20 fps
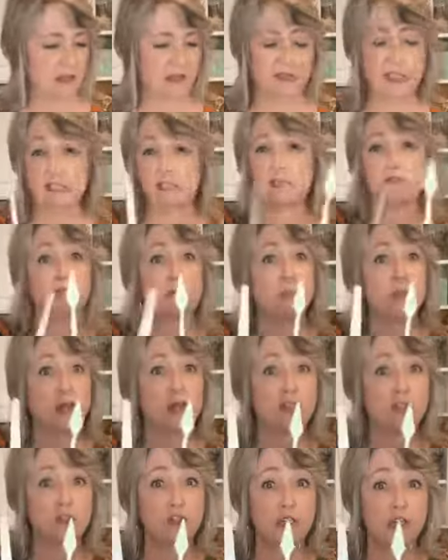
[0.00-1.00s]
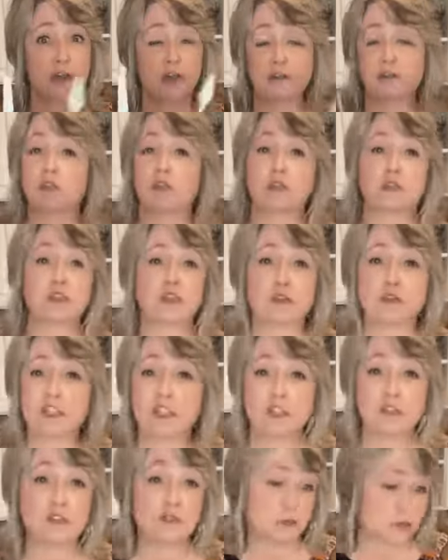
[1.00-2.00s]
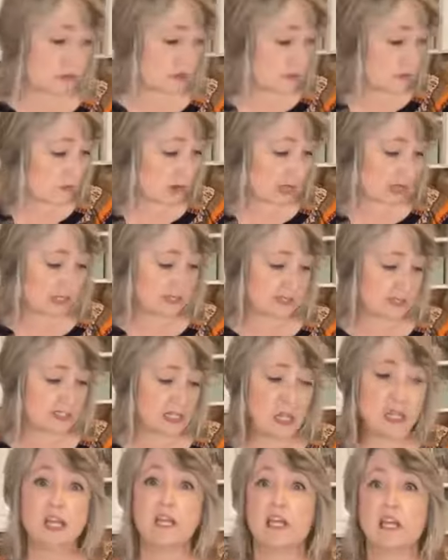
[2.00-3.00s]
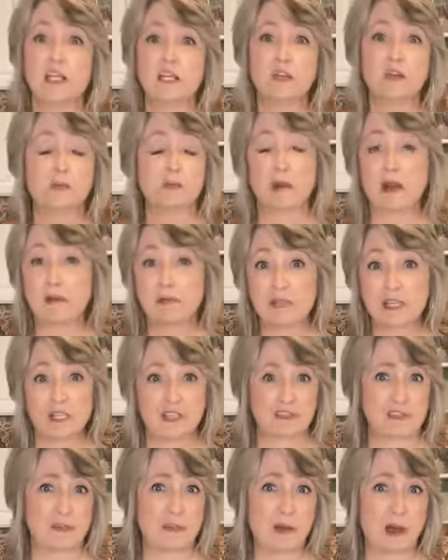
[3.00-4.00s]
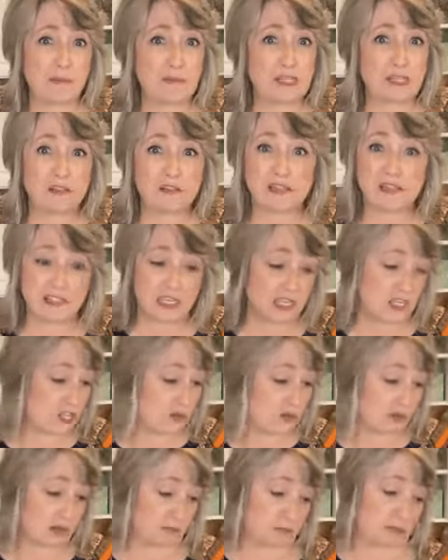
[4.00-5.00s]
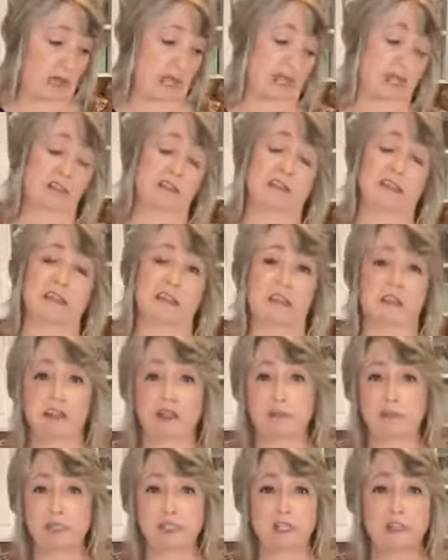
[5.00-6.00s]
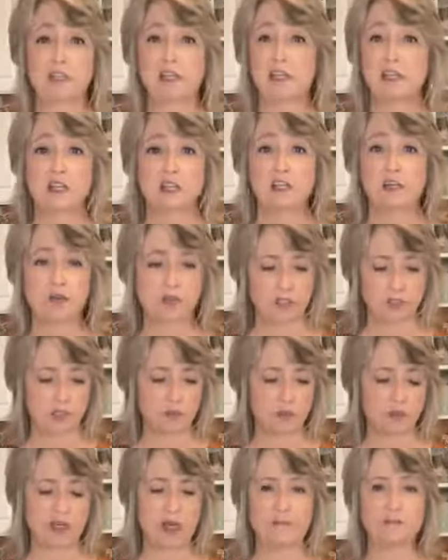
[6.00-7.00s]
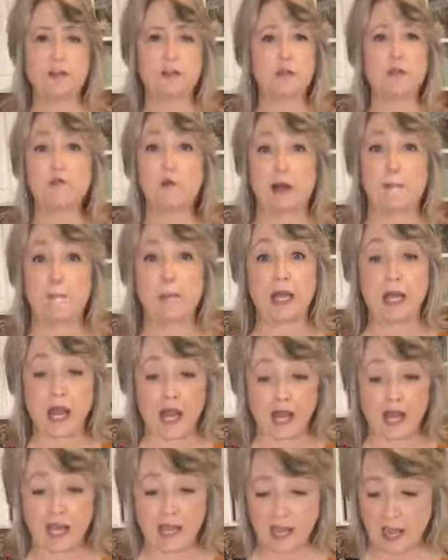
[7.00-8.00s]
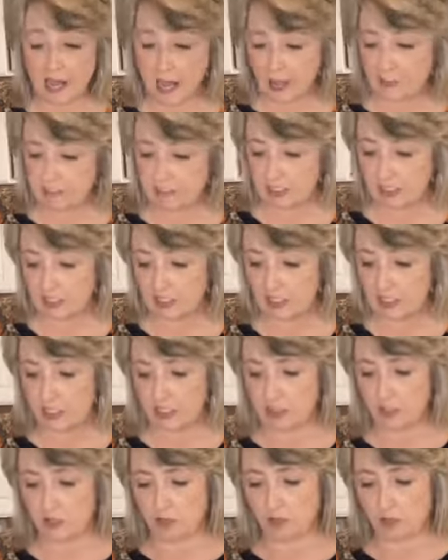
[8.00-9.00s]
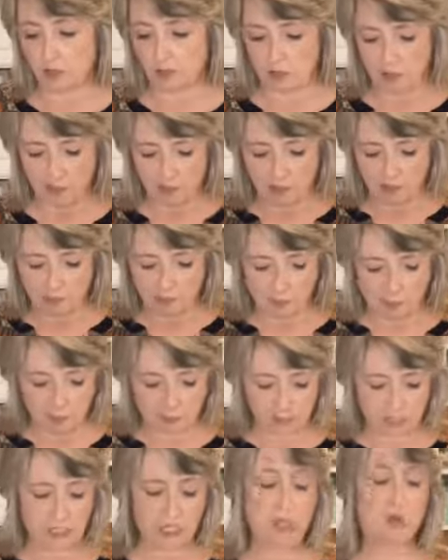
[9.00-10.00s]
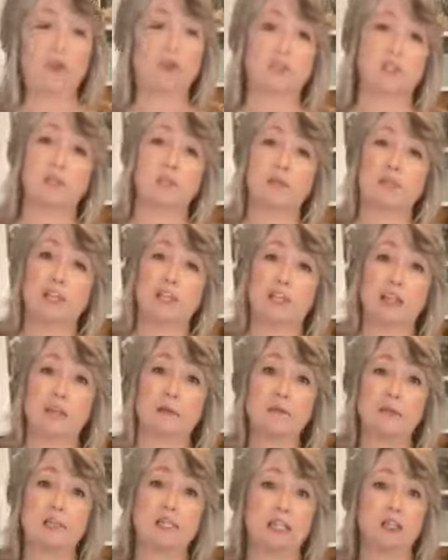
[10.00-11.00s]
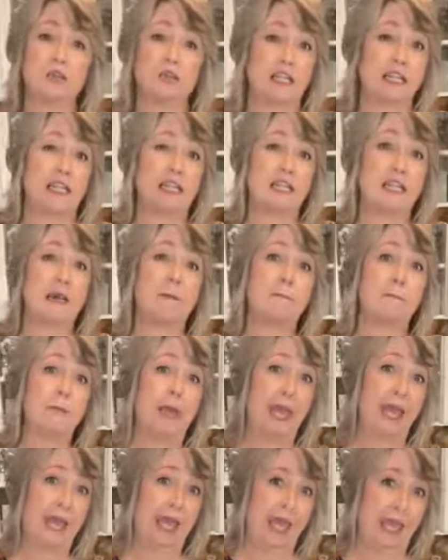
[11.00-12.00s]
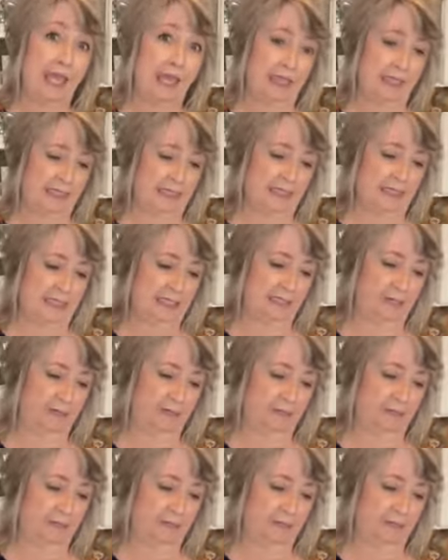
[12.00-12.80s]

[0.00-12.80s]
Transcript: These are from Dollar Tree also. You could use real ones. You could probably use a popsicle stick. You could paint it. I mean, you could do whatever you want, but I opted to do mostly orange with a little bit of green paint.